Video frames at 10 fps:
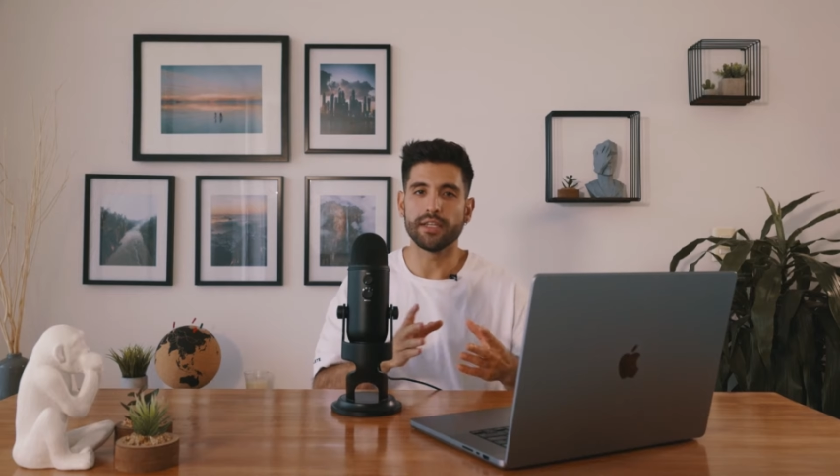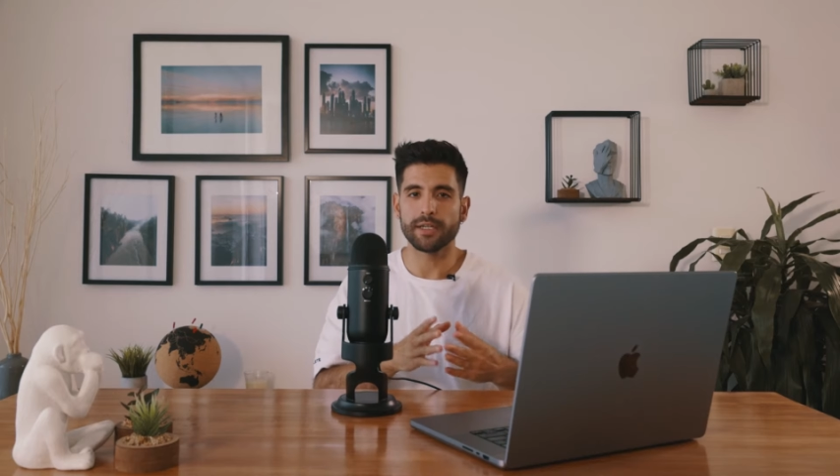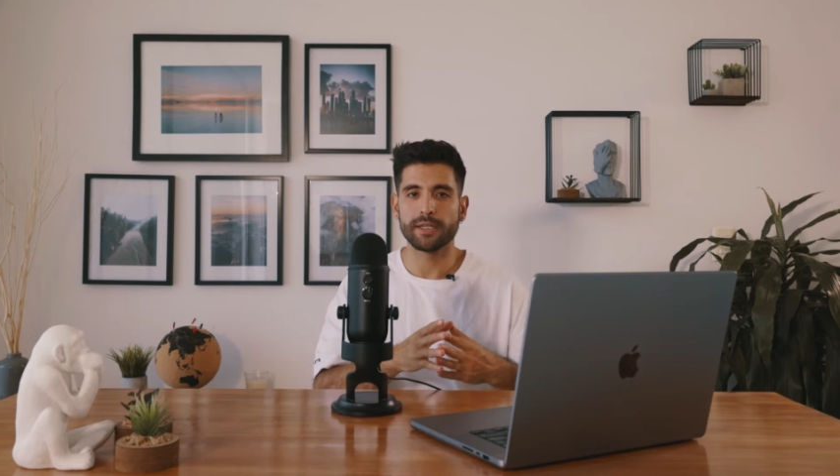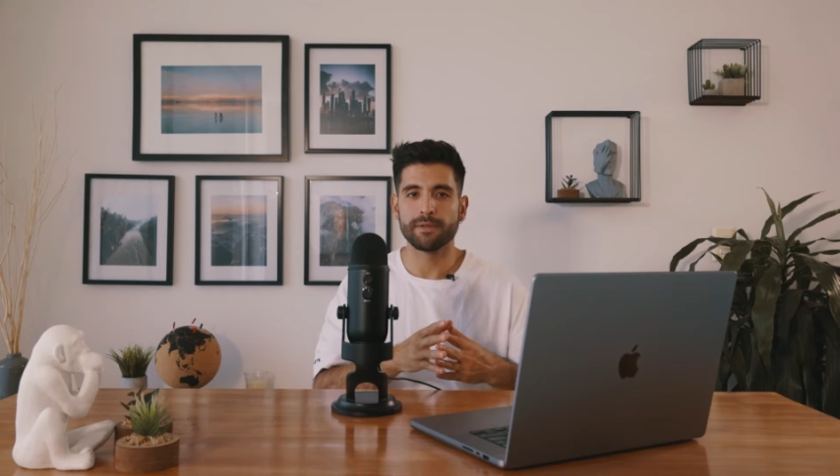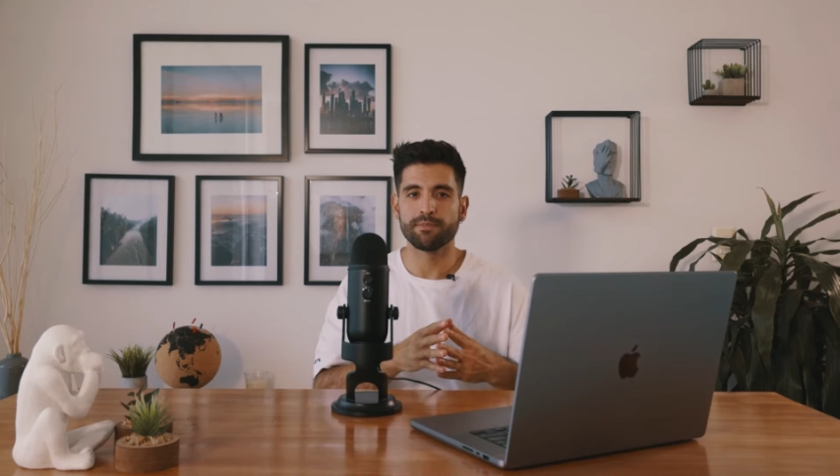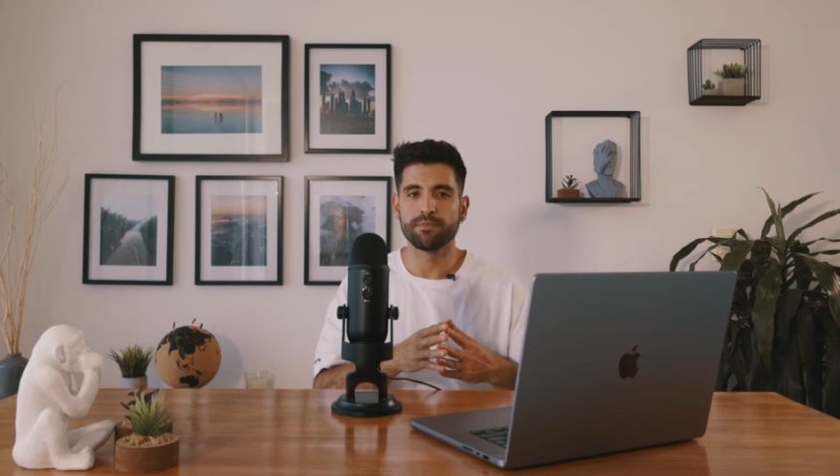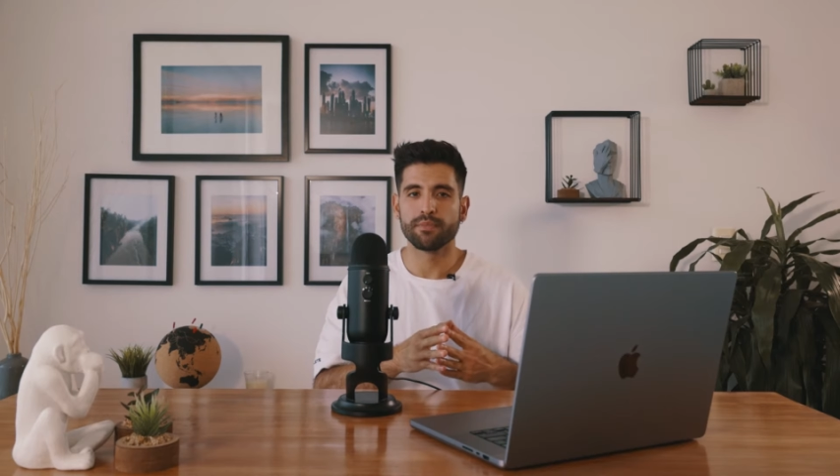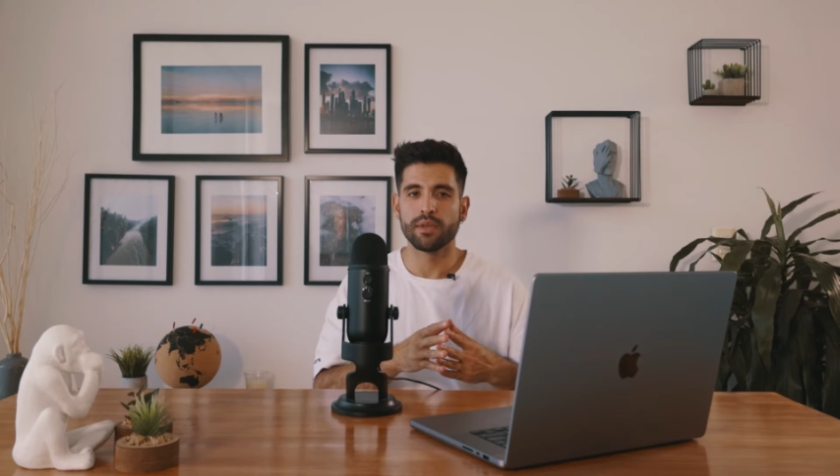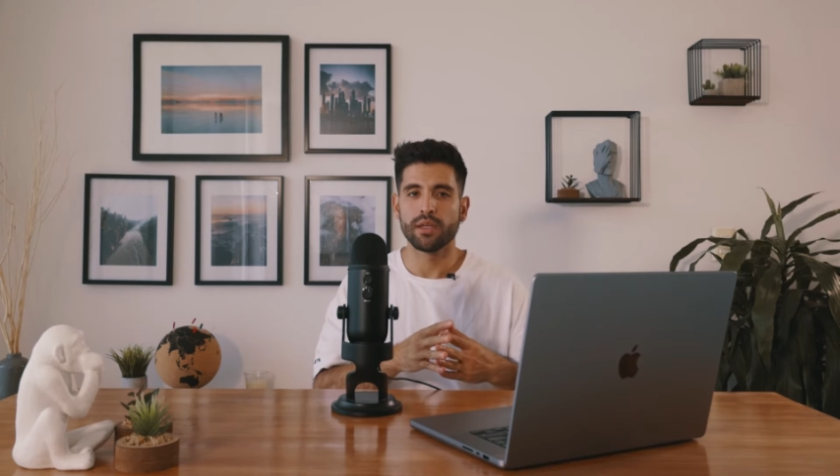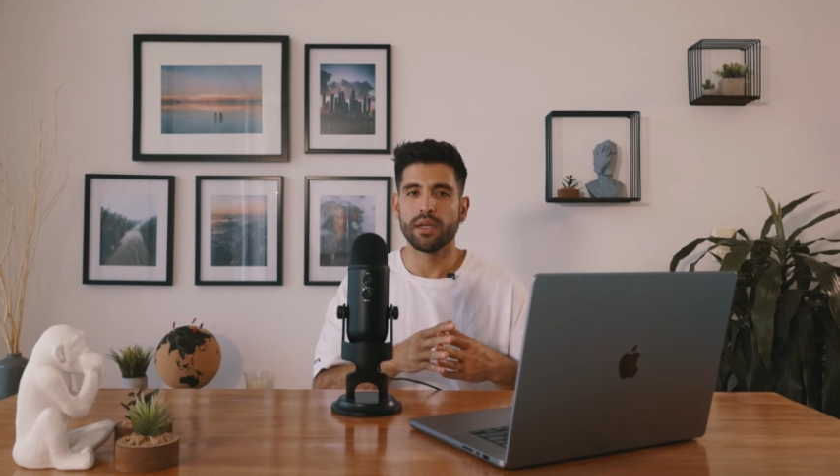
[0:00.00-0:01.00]
look.
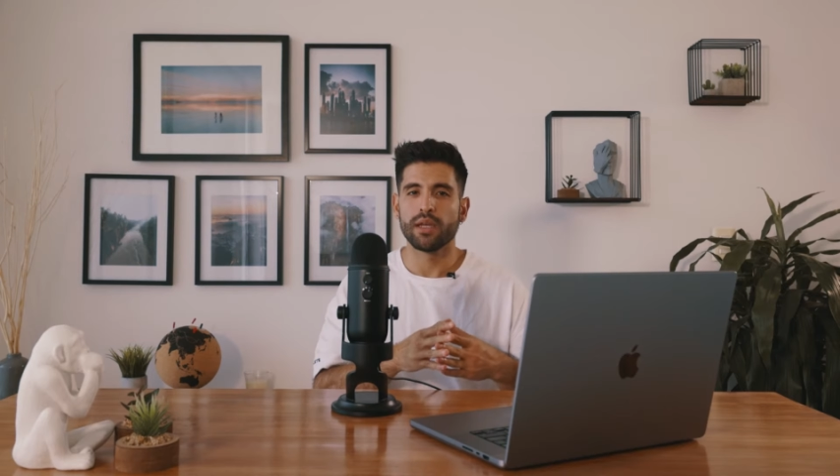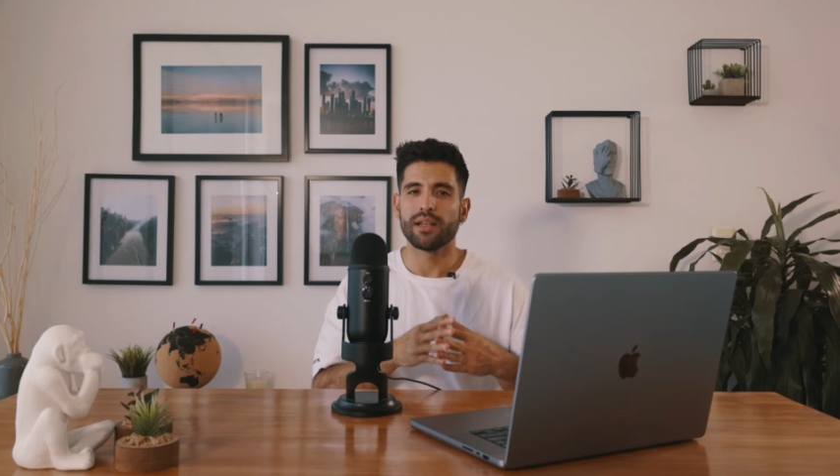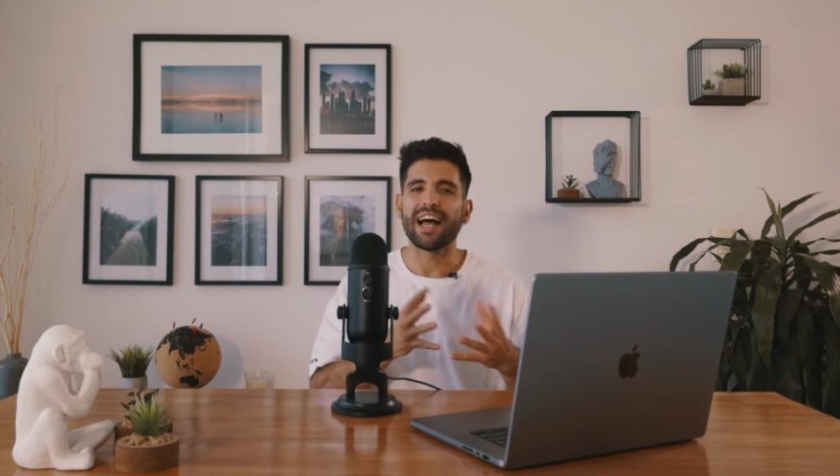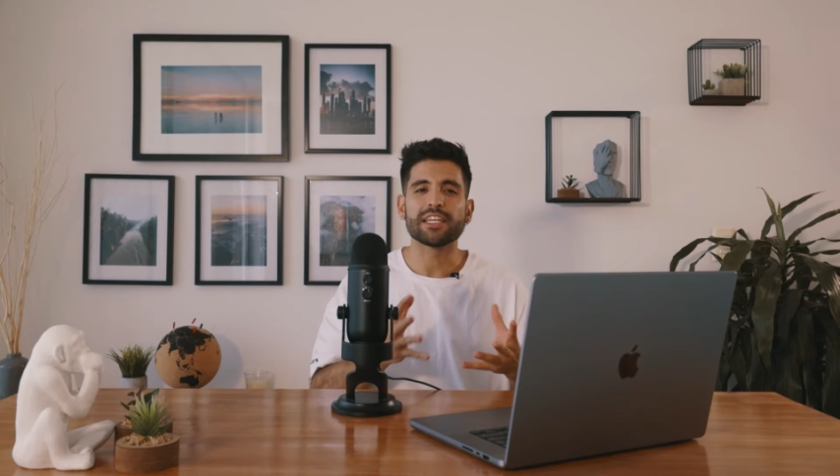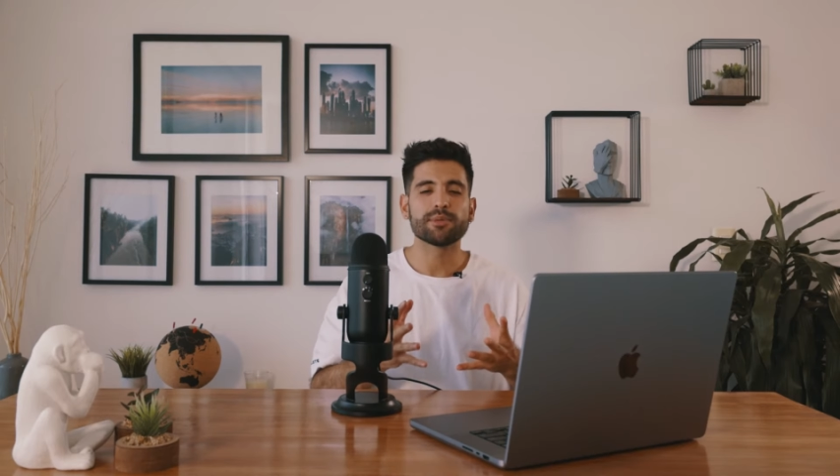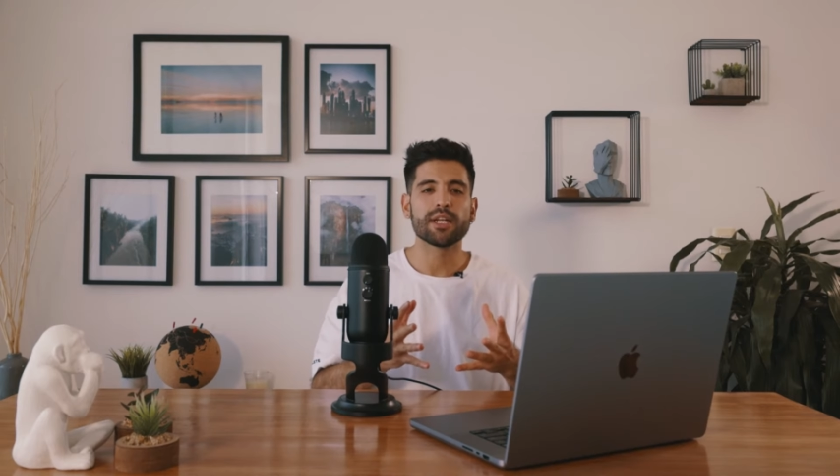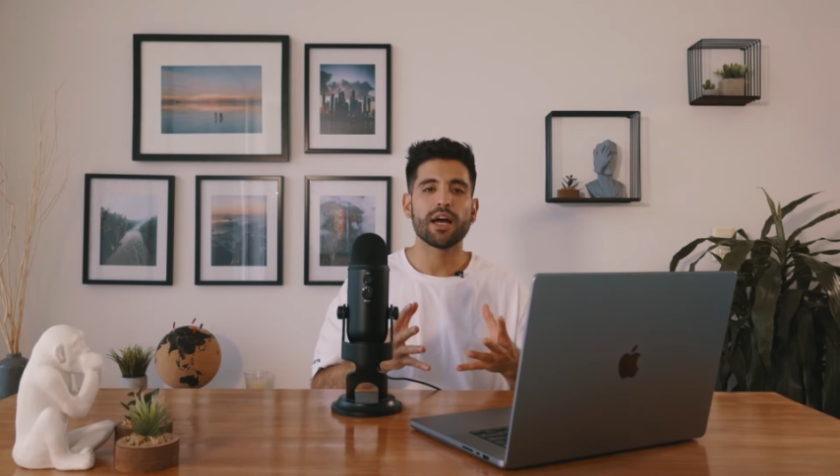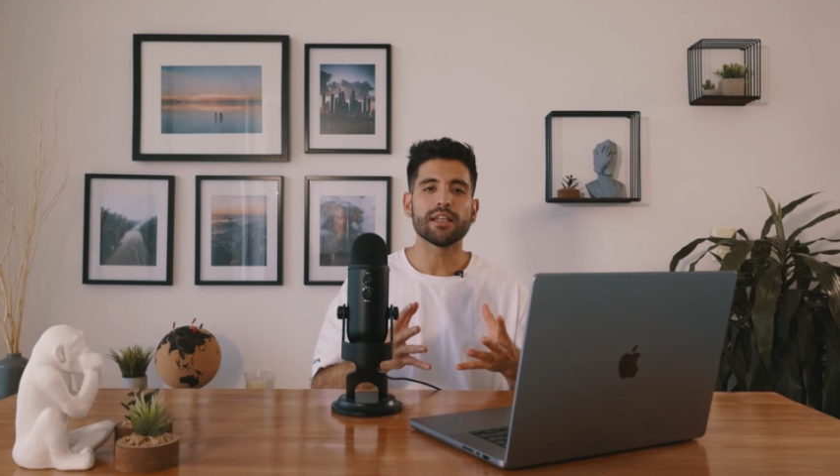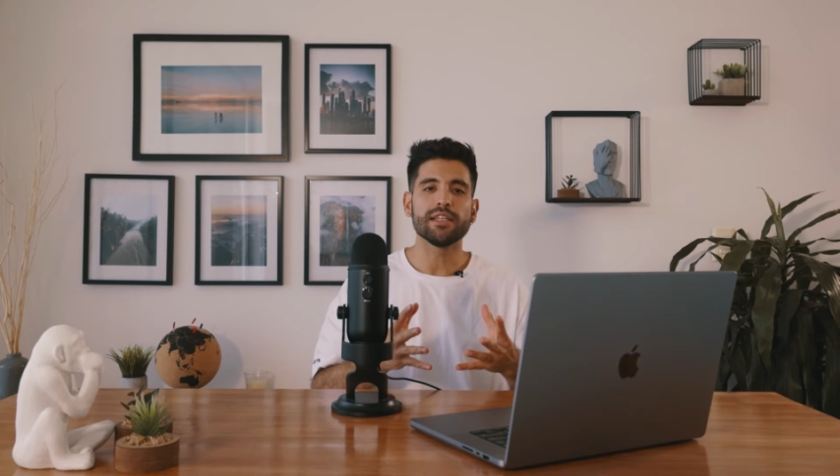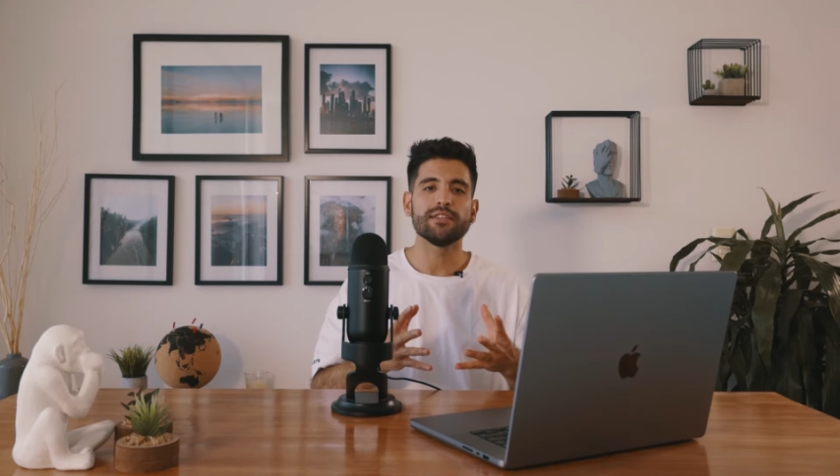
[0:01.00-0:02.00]
Last but
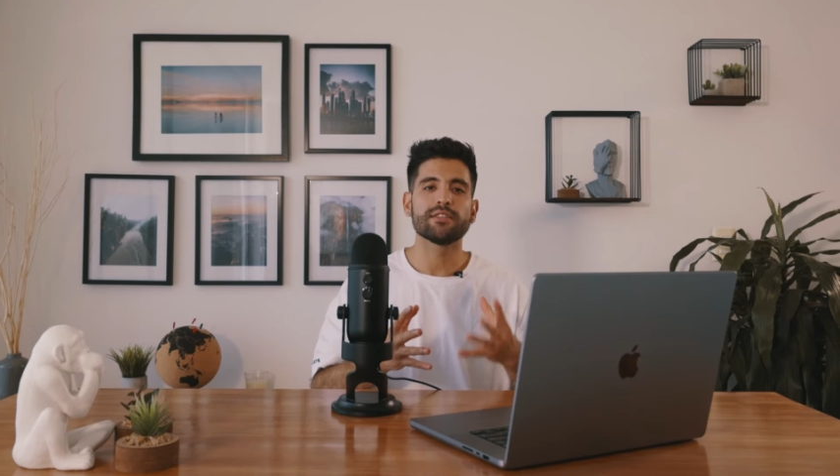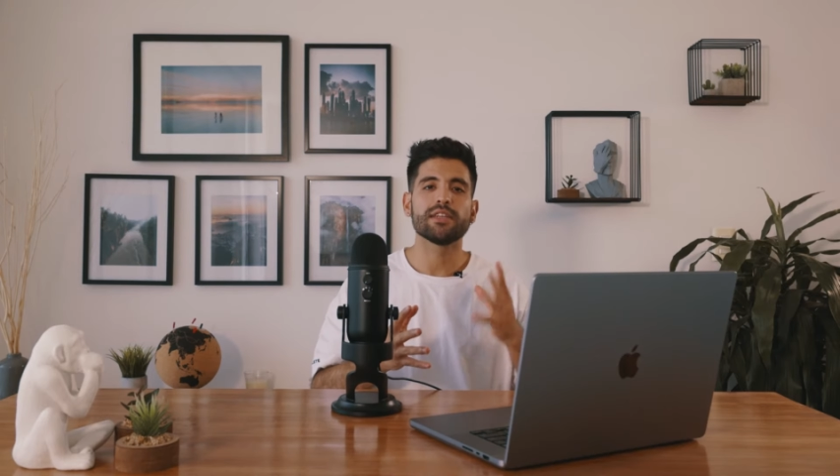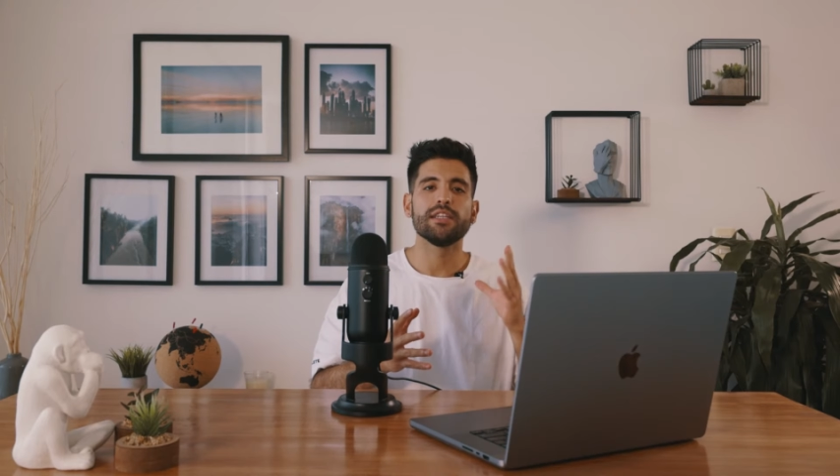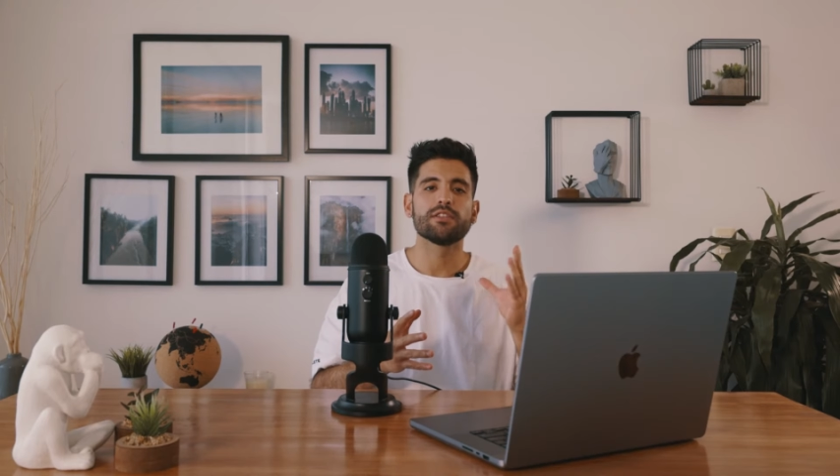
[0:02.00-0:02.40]
not least,